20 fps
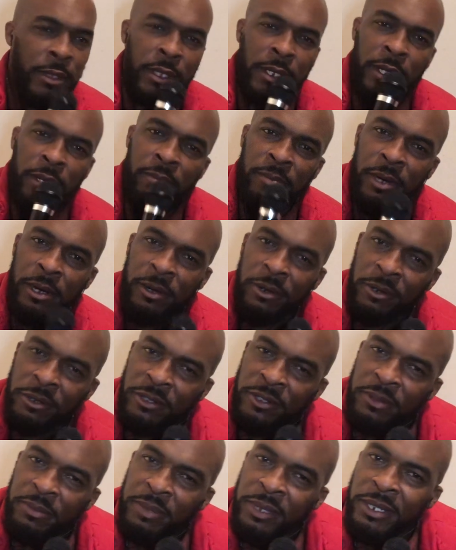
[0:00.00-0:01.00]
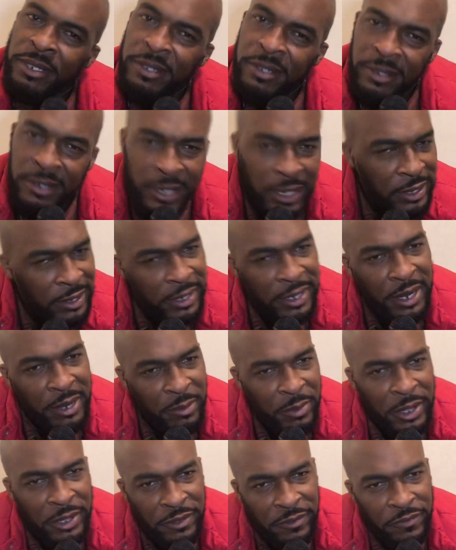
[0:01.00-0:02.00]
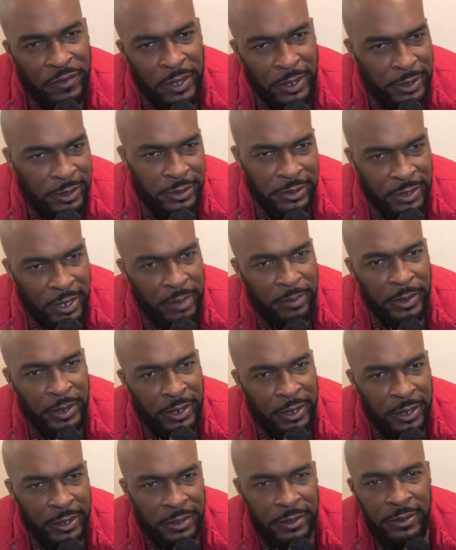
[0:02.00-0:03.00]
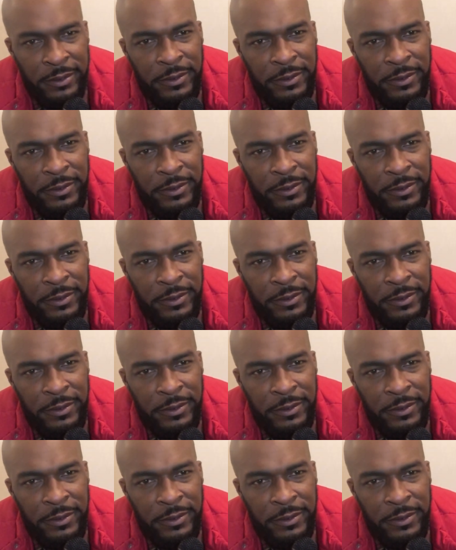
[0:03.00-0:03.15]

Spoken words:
Them hoes will be sick to their motherfucking stomach, nigga.